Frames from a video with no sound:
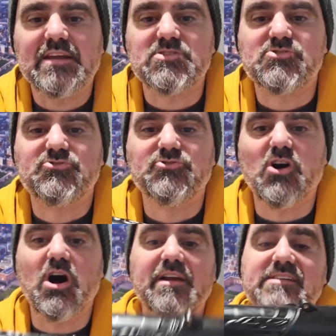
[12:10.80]
and it's
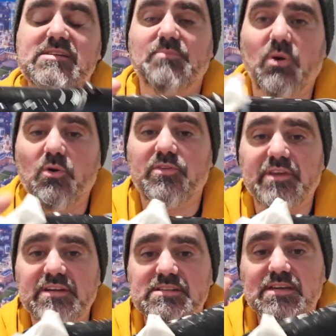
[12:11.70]
dry. That's the important
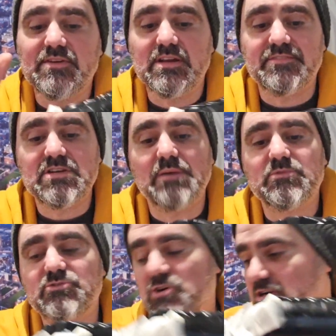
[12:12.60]
thing, is give it enough time
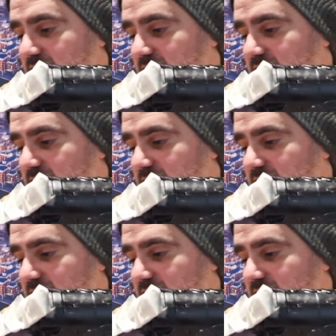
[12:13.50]
to dry.